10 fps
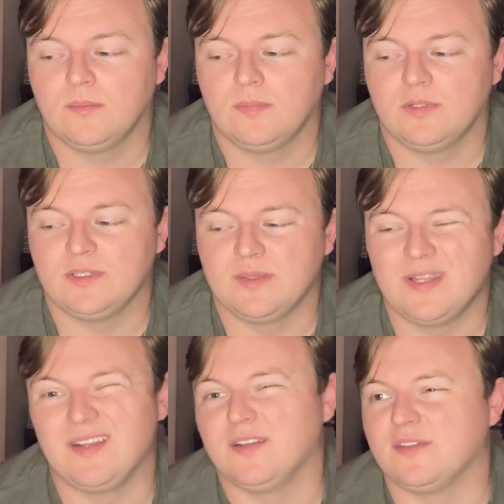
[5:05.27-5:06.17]
but just some of
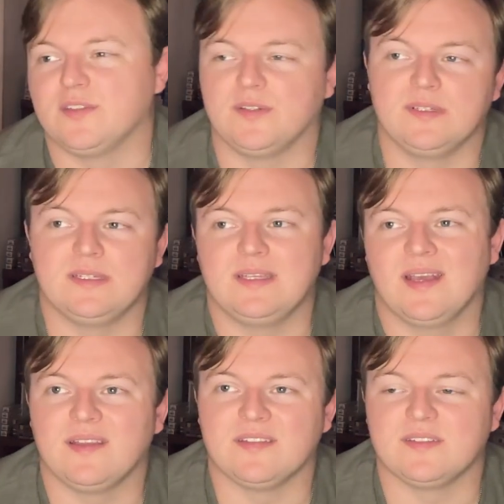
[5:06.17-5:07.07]
that uncertainty
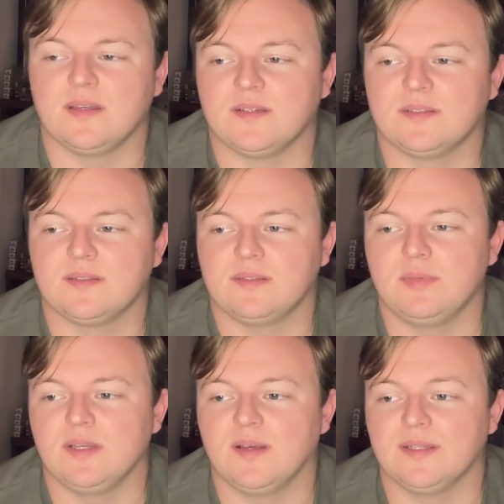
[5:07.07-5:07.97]
kind of sucks, to
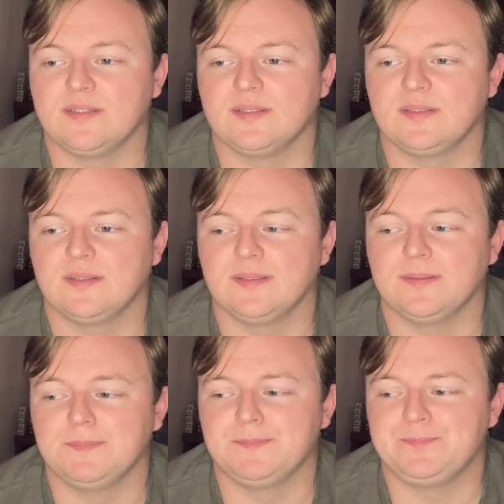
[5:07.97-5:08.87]
be honest.
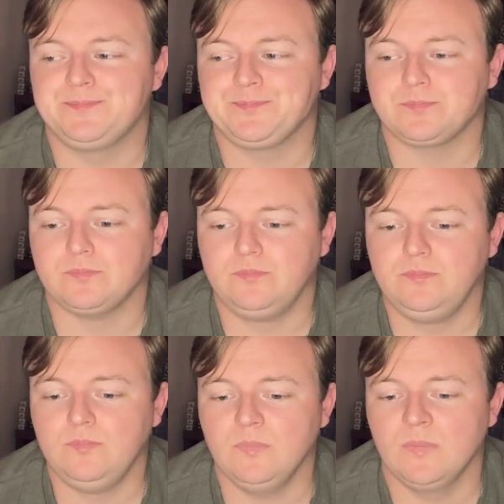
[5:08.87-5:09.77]
Um,
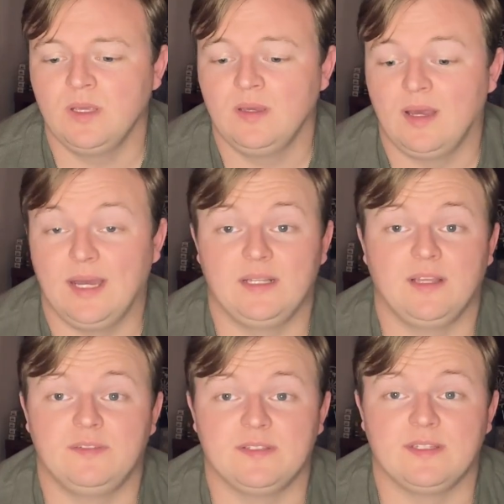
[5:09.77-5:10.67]
I'd
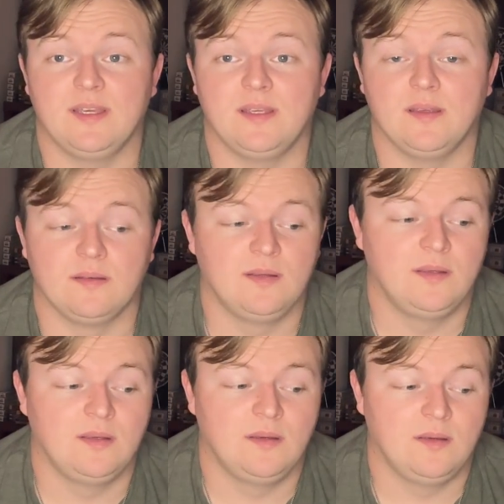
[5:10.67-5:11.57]
love to say,
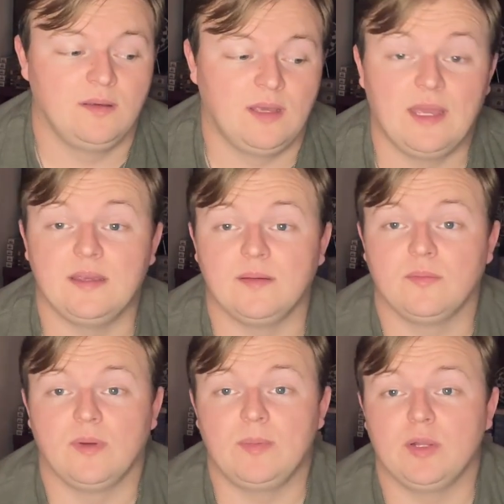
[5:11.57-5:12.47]
hey,
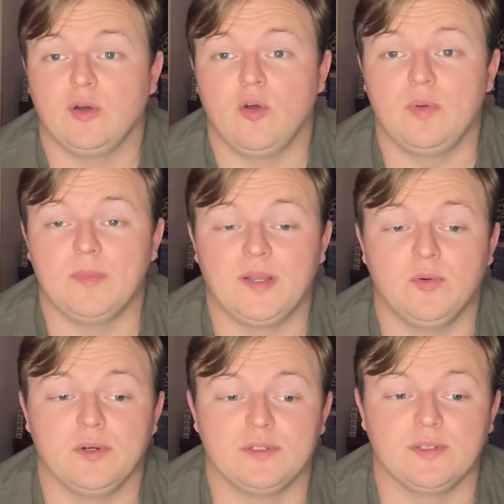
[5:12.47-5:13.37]
I'm going to open my
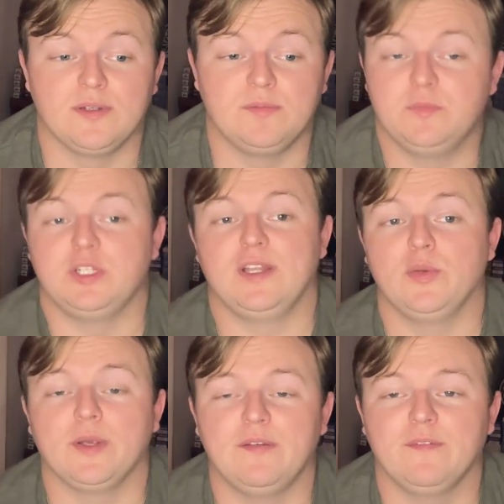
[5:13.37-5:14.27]
doors on
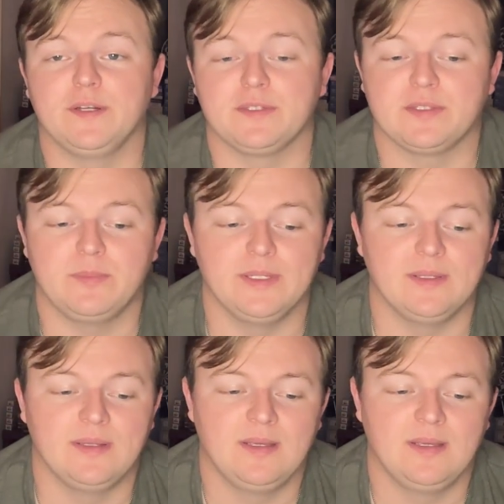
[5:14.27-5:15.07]
January first, but